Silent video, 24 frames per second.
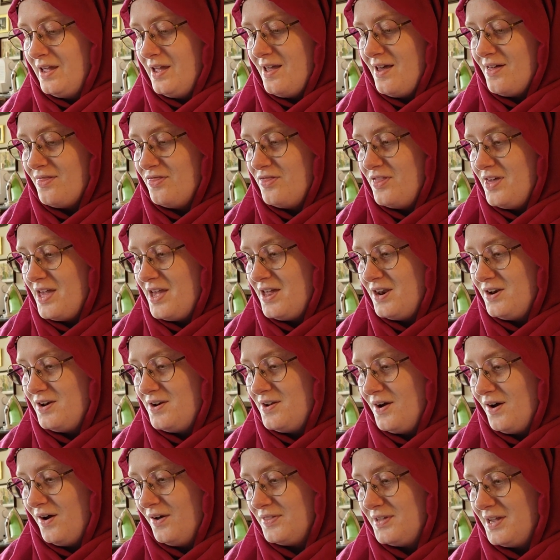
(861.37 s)
And then
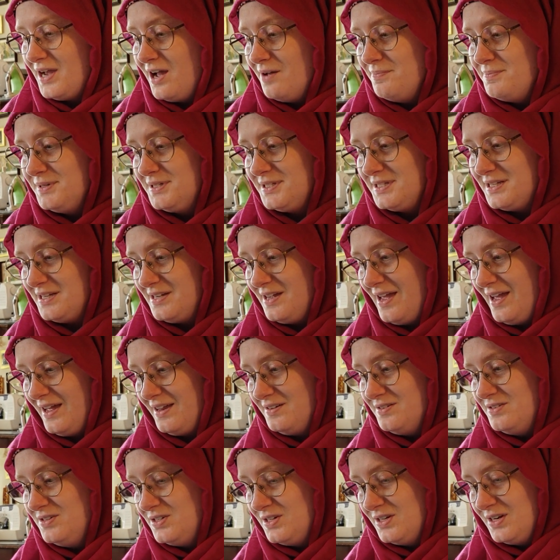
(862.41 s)
on the opposite
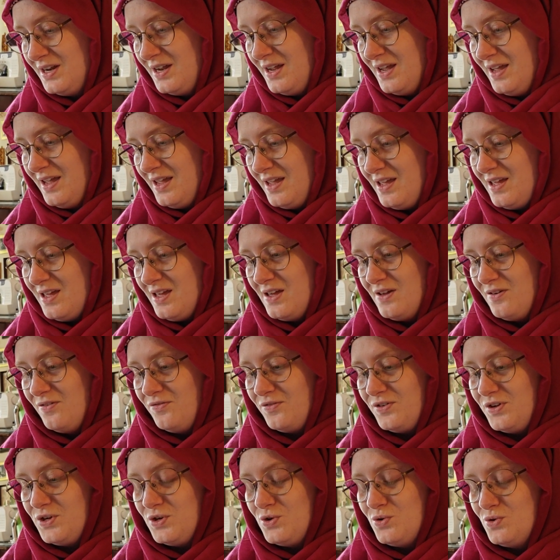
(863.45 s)
end, if
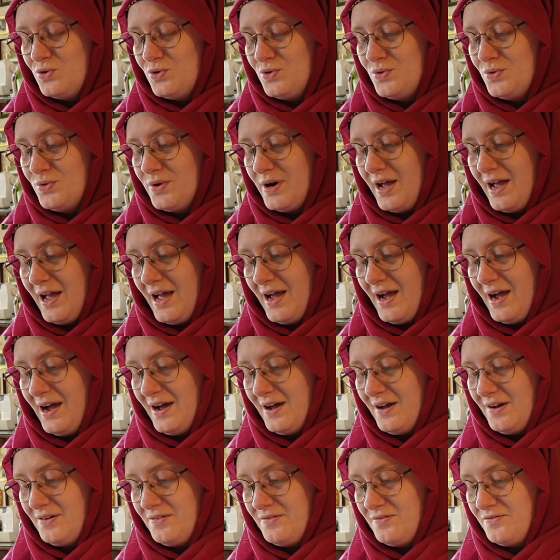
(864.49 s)
you
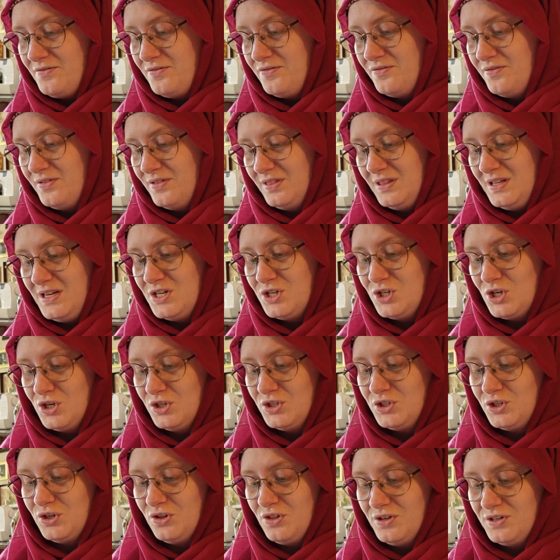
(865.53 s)
have
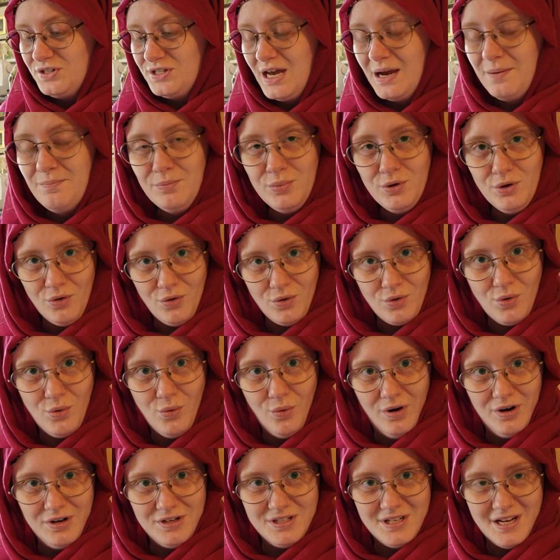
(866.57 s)
lesions to the temporal
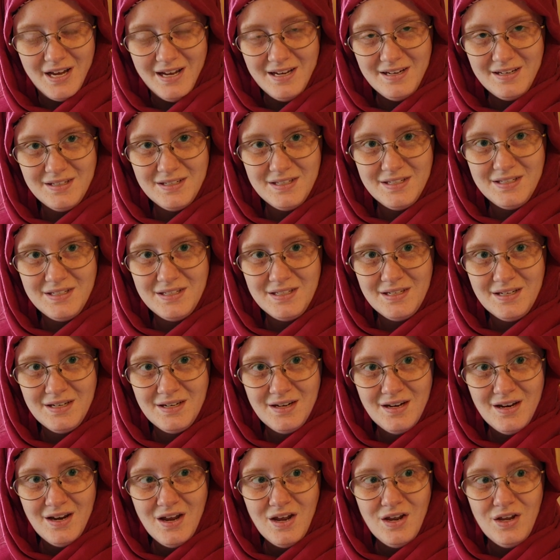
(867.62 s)
cortex,
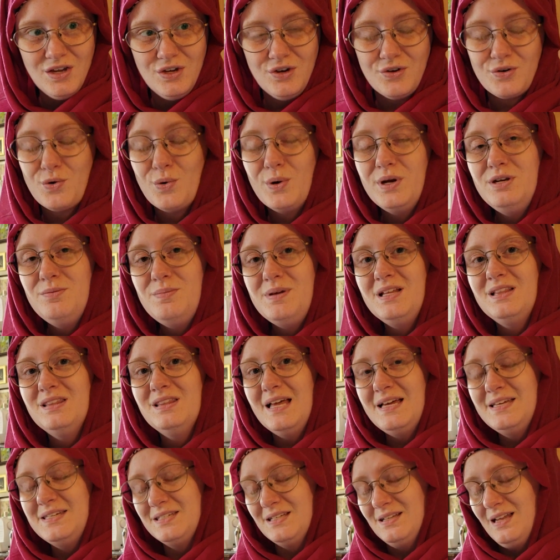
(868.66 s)
you're going to be
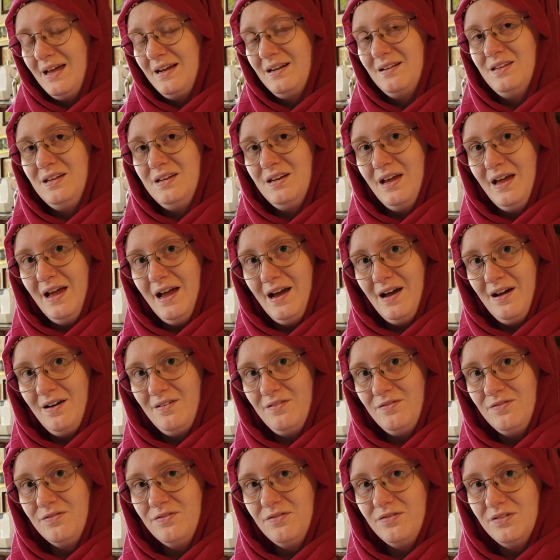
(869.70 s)
less likely to
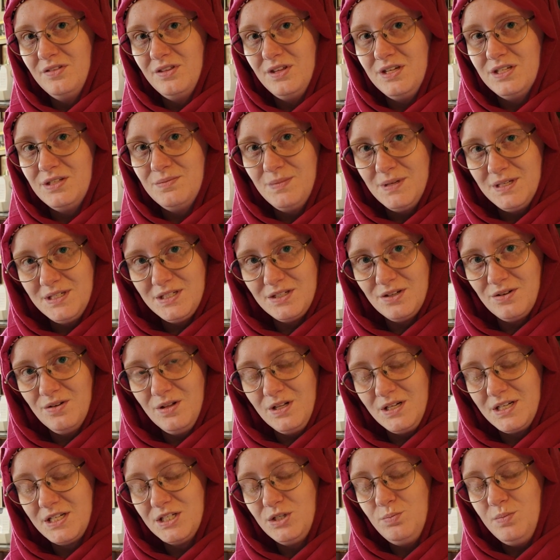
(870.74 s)
have these mystical
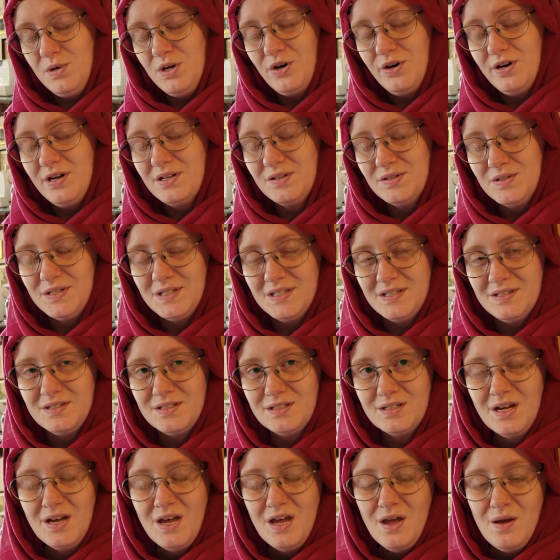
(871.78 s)

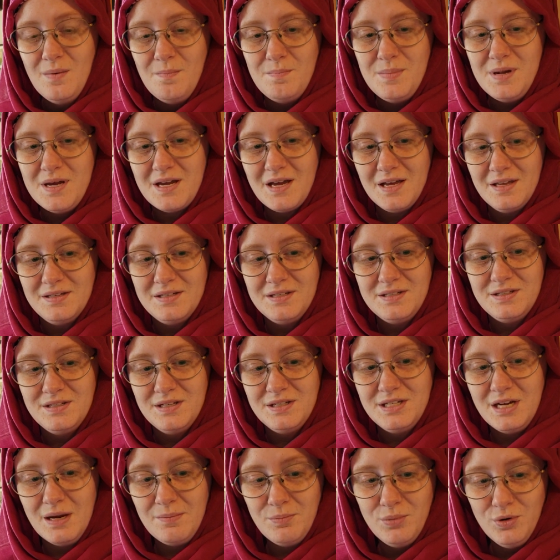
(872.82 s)
experiences, because the
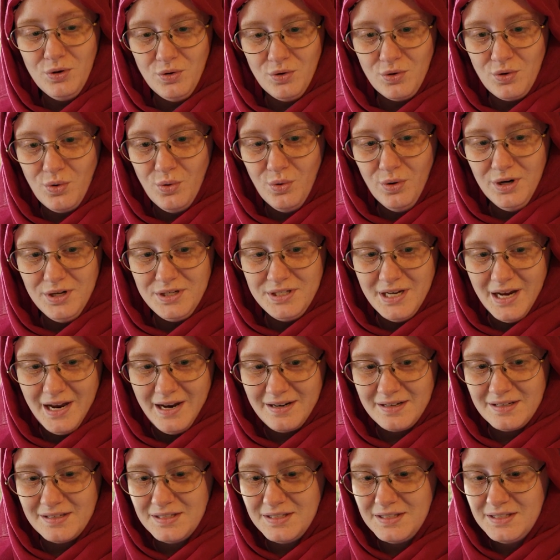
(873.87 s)
temporal
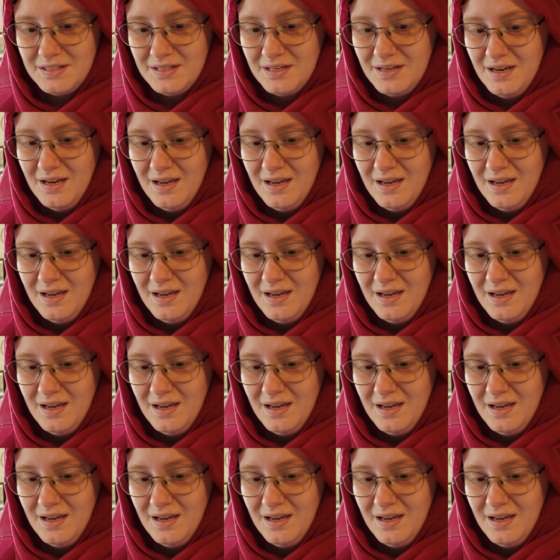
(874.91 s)
cortex